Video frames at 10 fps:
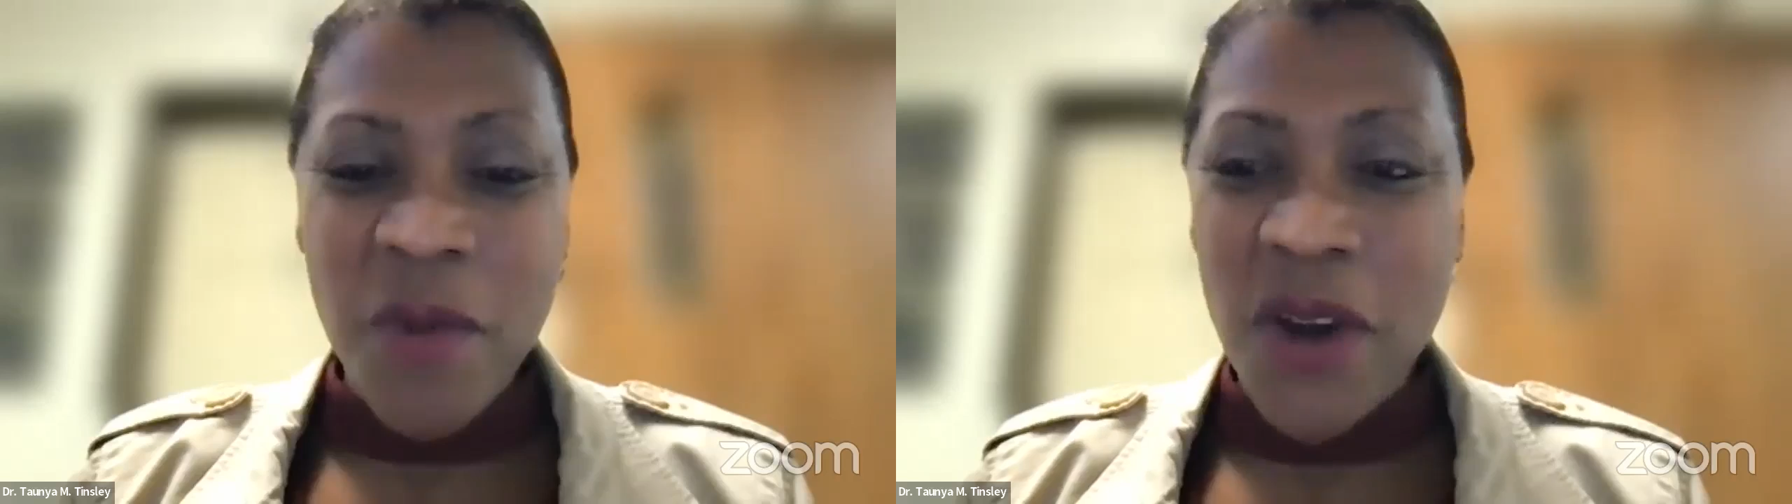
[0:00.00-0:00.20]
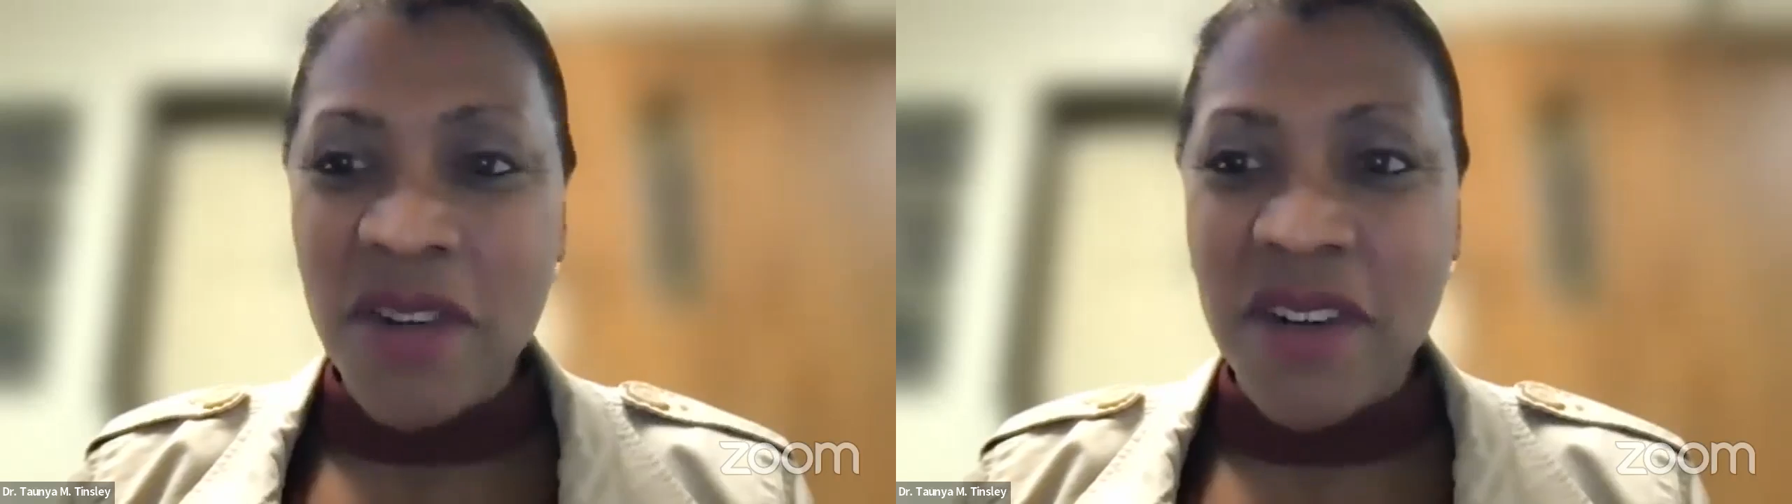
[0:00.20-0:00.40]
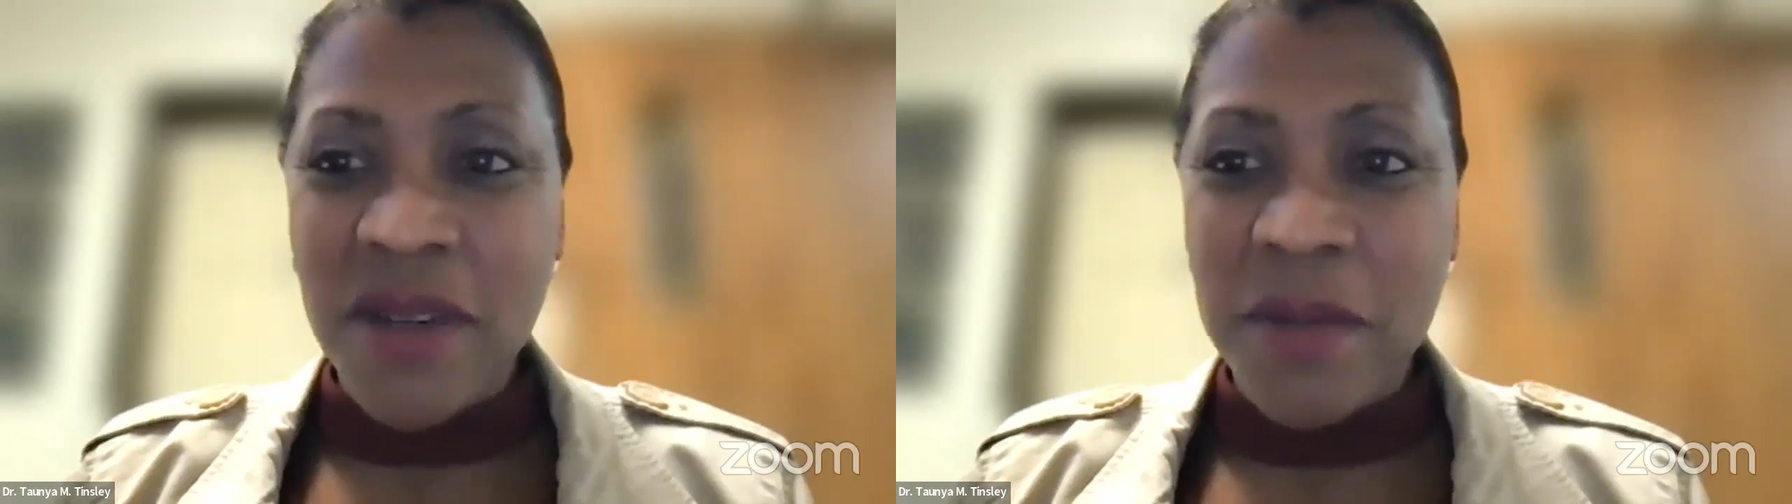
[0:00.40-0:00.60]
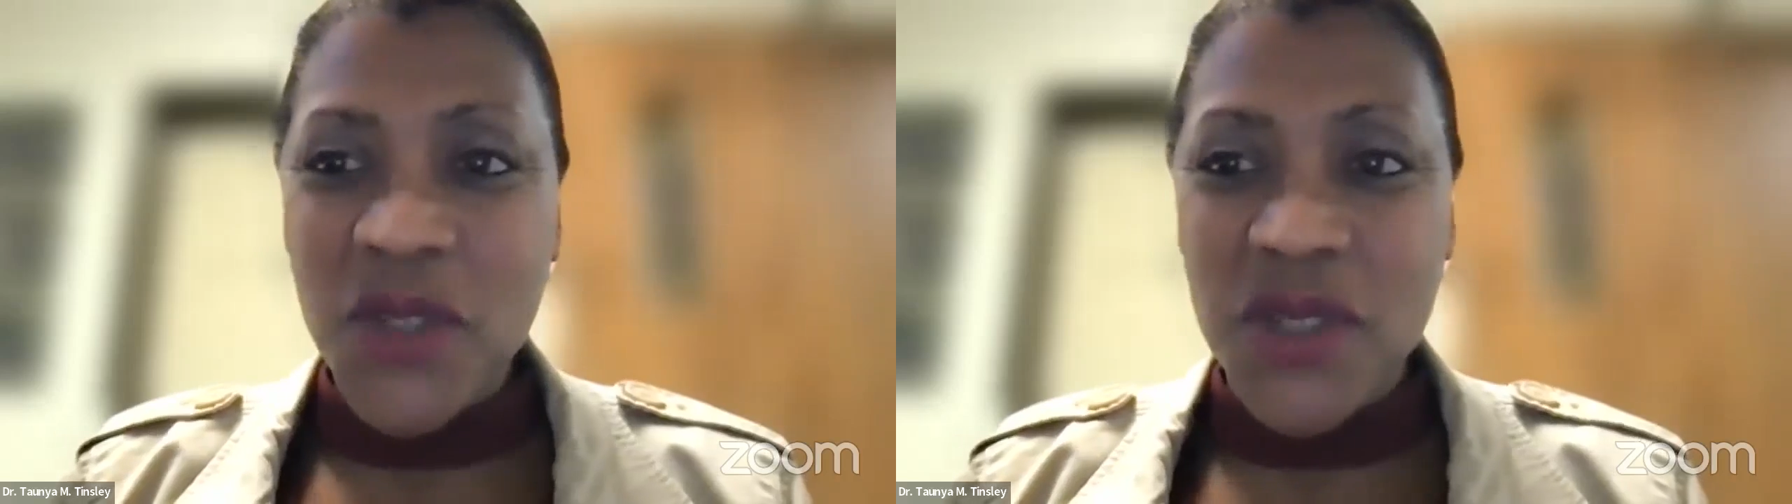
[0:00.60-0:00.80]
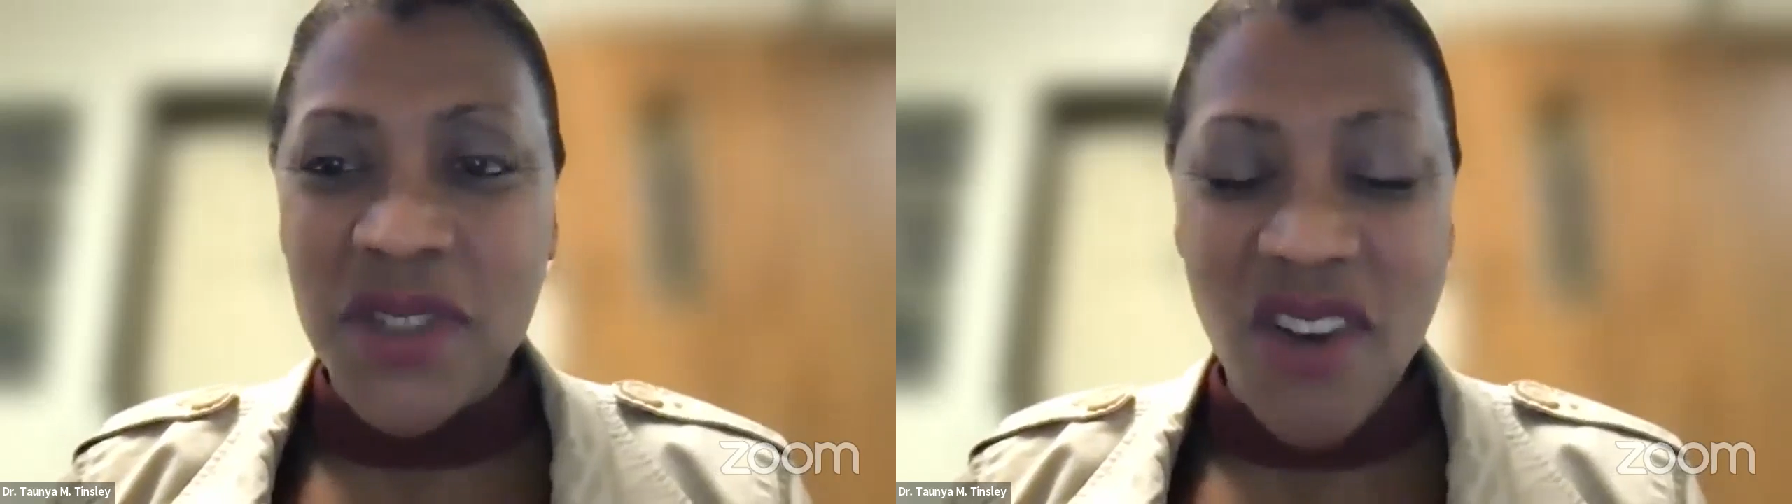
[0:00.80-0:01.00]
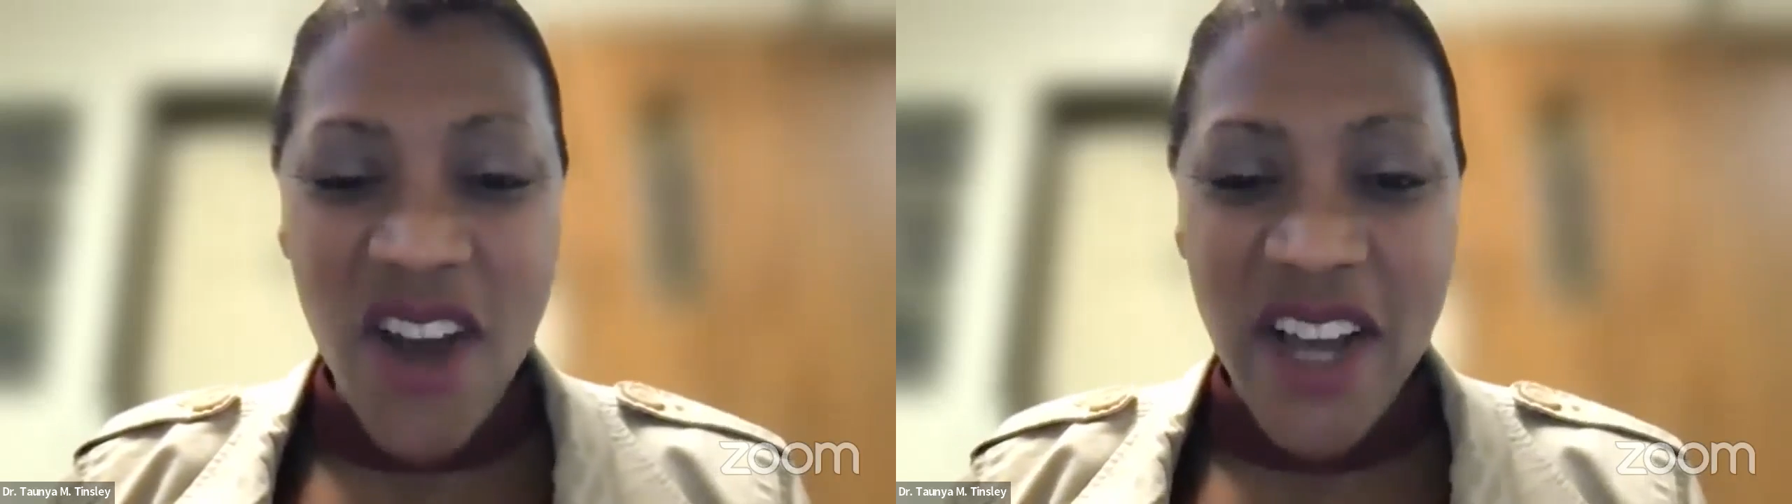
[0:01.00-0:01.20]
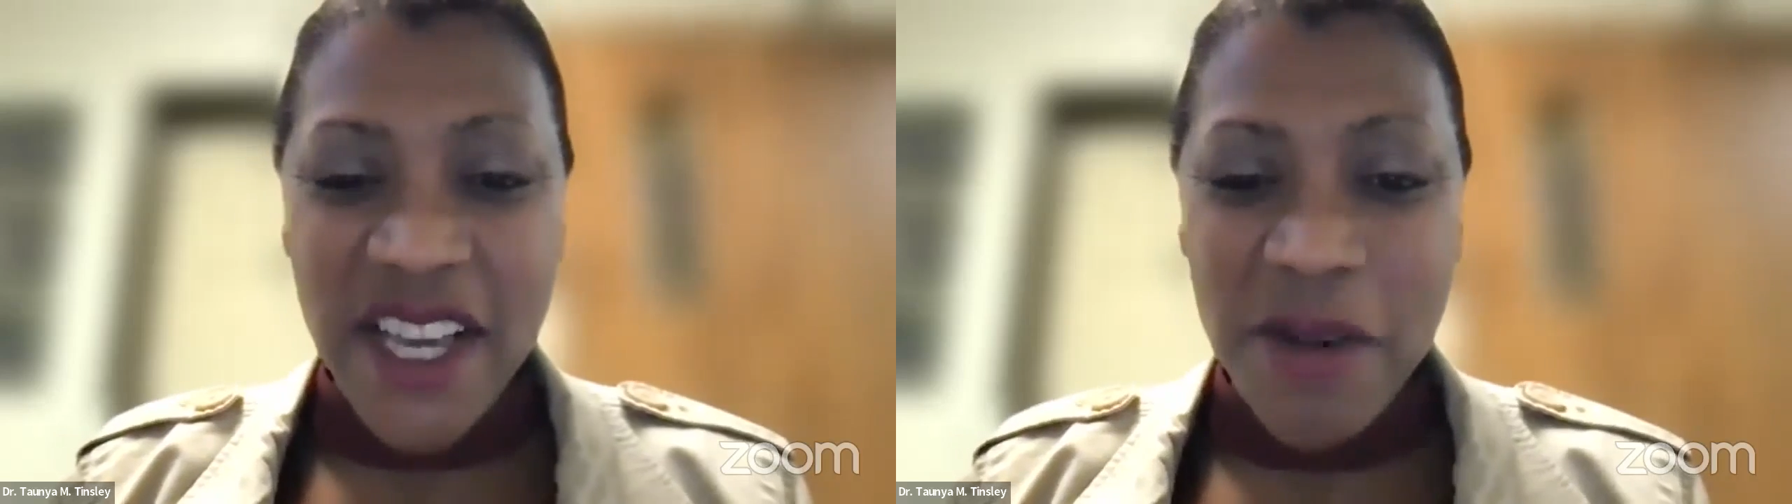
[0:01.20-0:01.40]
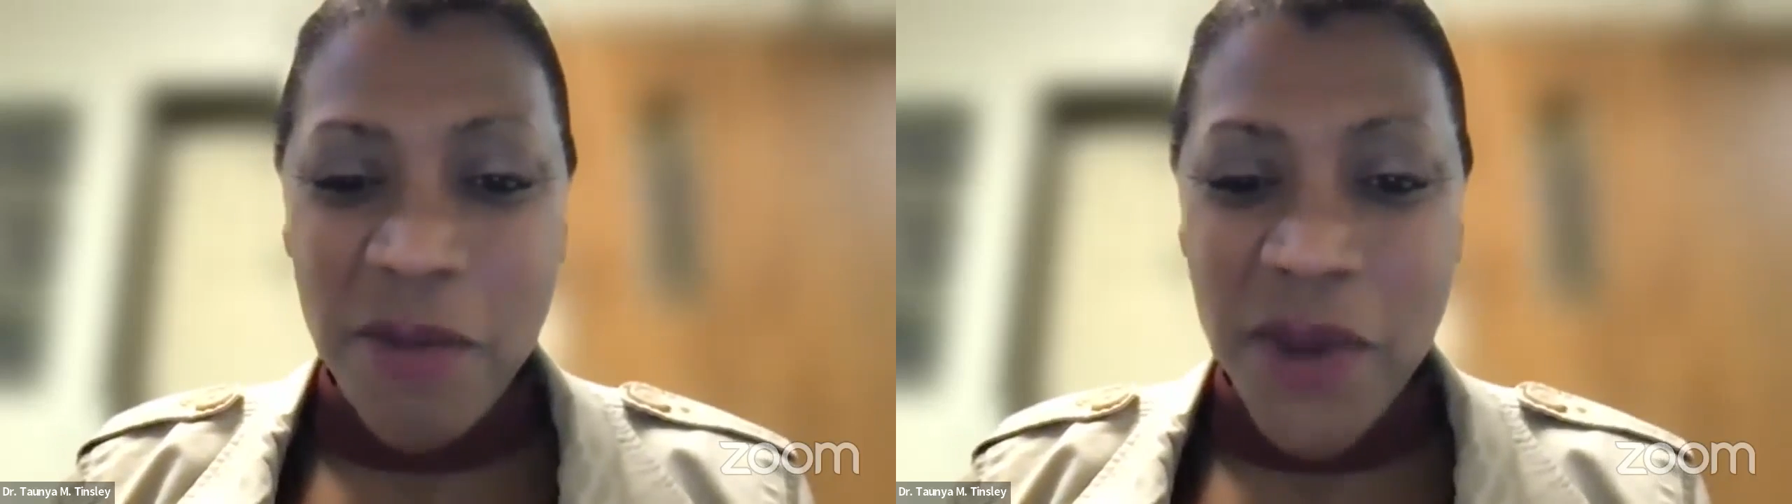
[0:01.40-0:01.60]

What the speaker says: Welcome to Talking